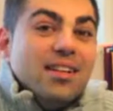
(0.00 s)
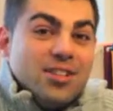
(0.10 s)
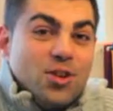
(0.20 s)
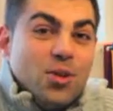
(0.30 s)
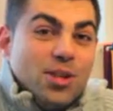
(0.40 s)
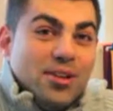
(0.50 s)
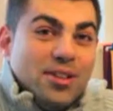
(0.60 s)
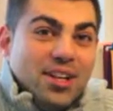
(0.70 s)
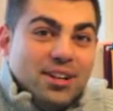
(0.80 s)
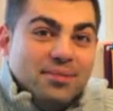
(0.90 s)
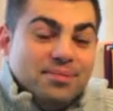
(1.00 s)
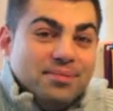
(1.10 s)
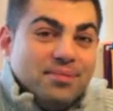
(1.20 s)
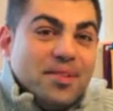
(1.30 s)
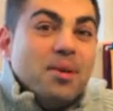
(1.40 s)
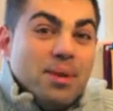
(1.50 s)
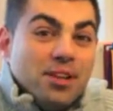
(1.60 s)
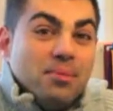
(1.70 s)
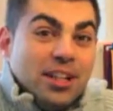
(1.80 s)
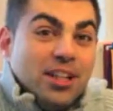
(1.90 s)
It's cold out there. You
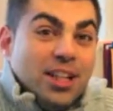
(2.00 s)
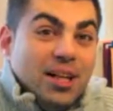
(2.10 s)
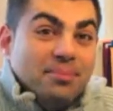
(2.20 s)
better bundle